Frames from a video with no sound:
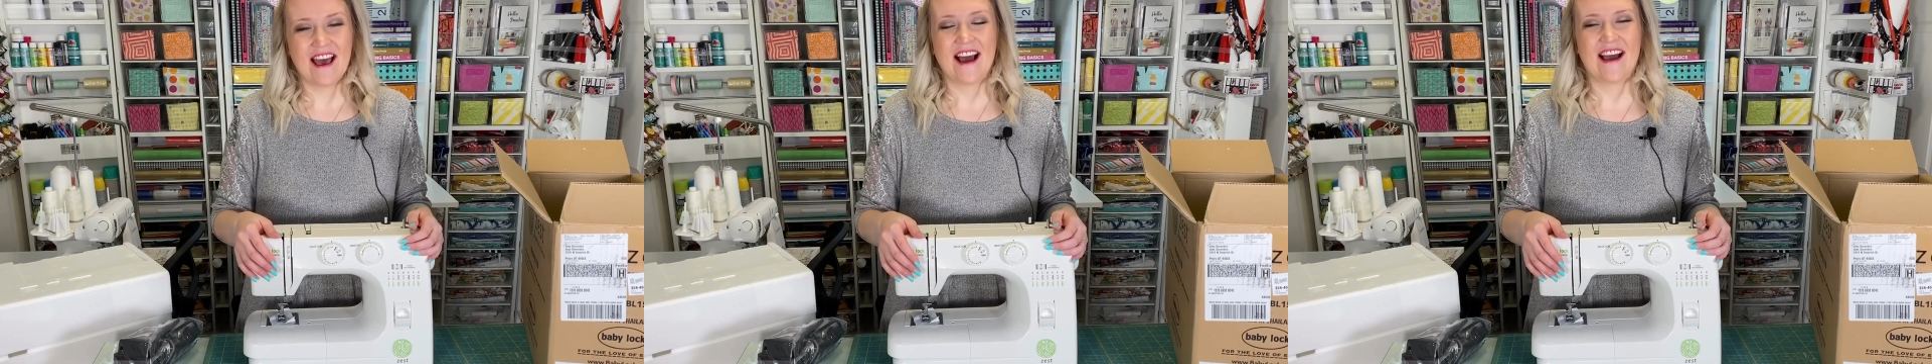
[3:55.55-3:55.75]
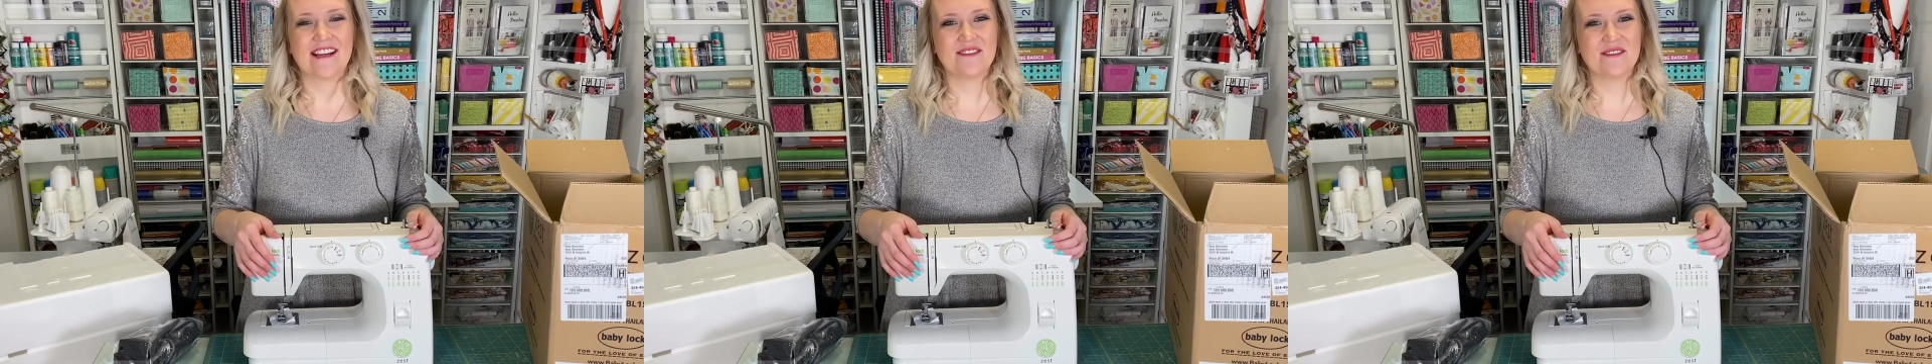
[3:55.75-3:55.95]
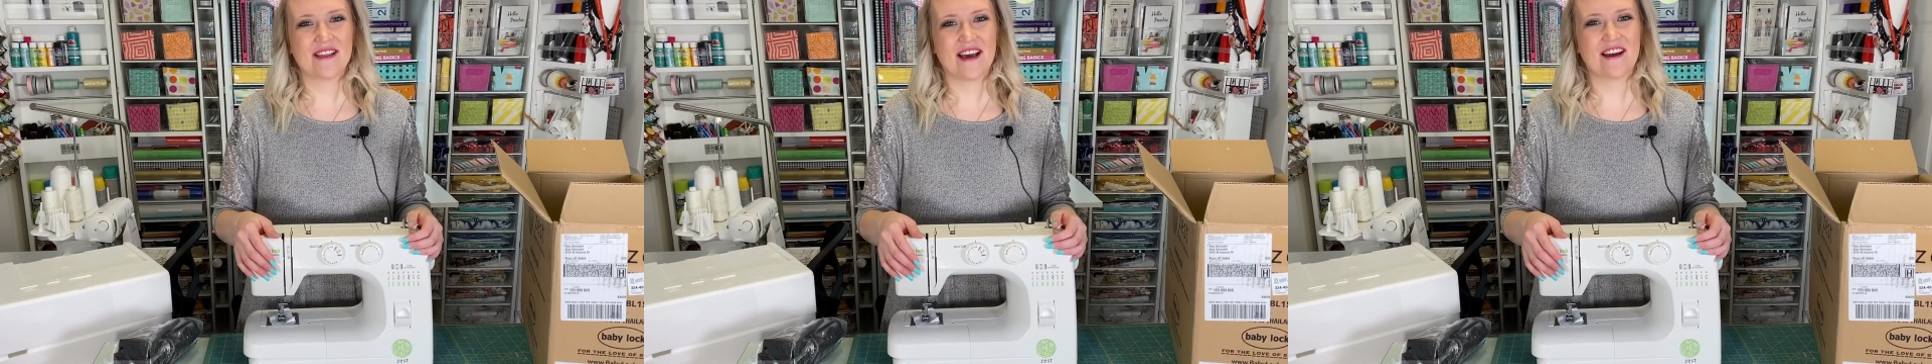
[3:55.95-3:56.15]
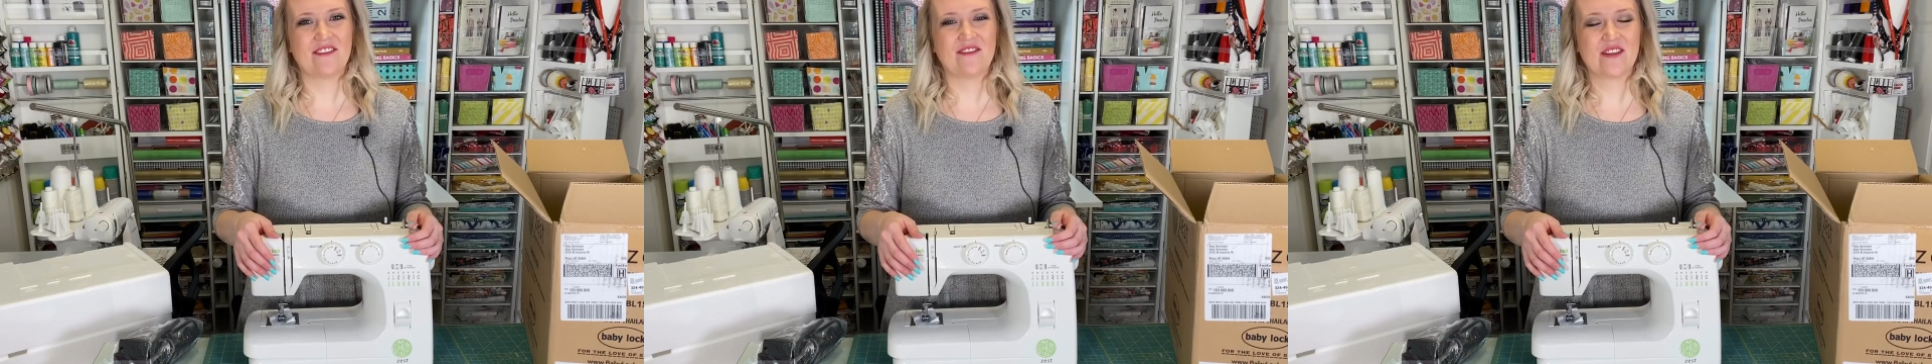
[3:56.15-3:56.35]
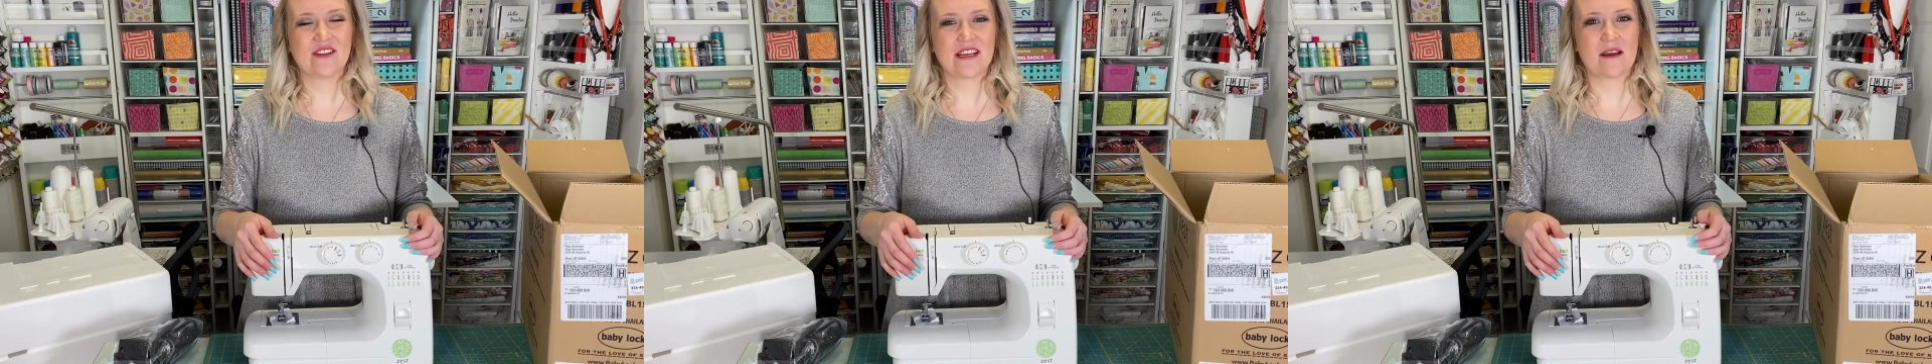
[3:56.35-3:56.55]
I do that a
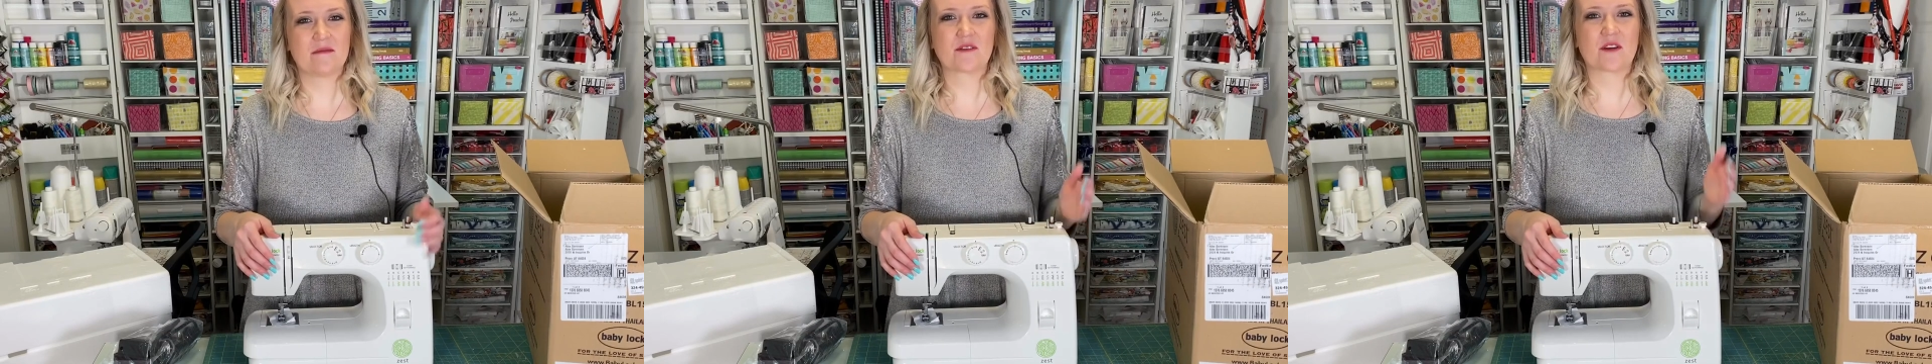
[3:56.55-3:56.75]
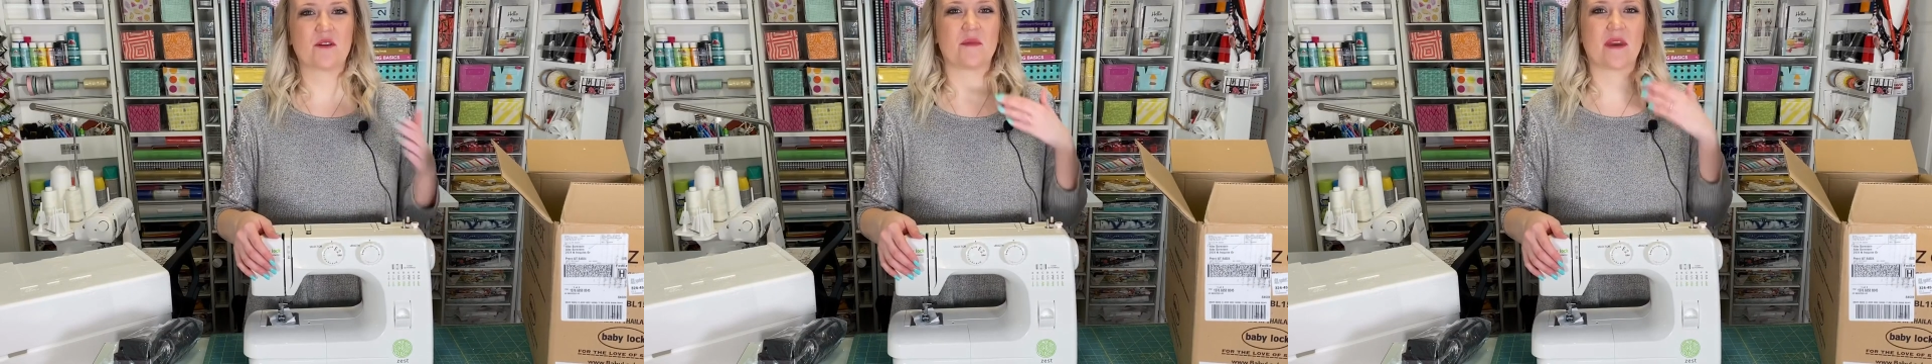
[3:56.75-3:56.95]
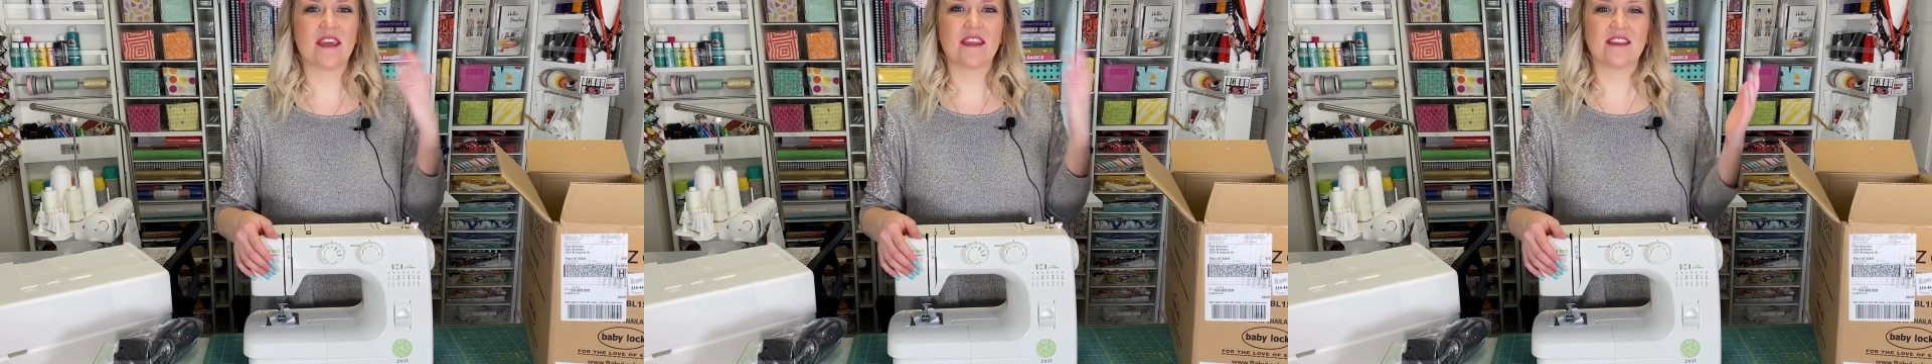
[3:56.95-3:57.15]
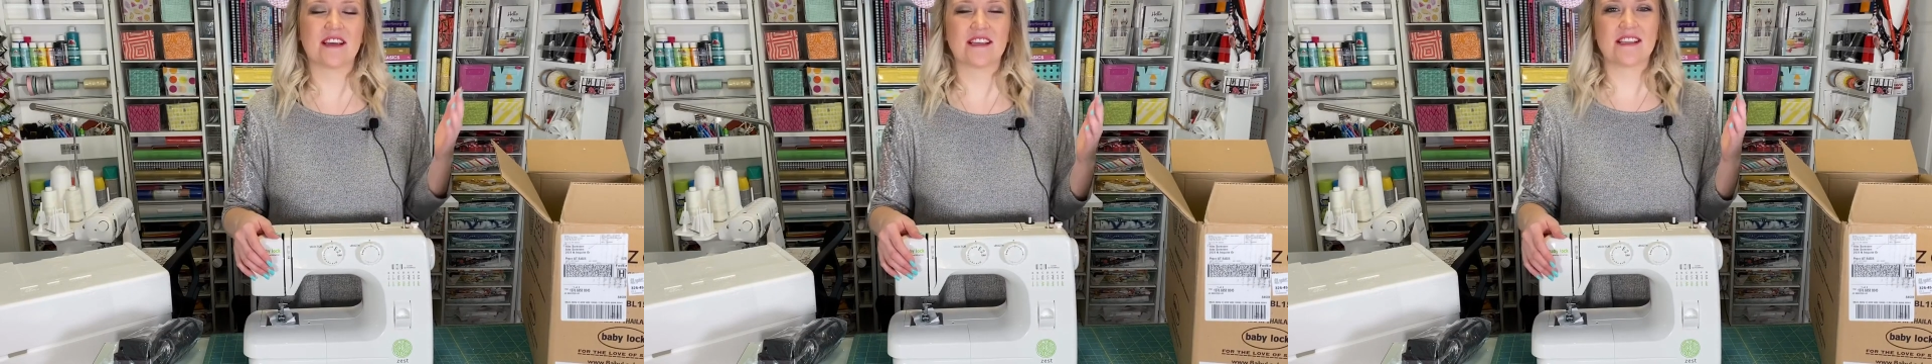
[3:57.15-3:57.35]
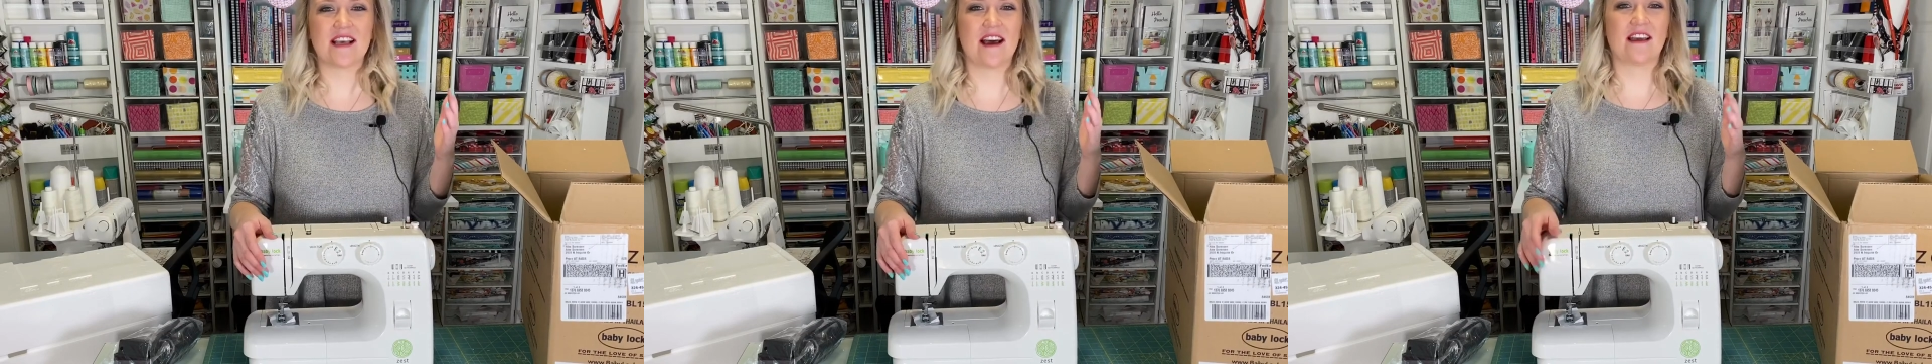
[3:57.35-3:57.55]
few times, go to my in-laws,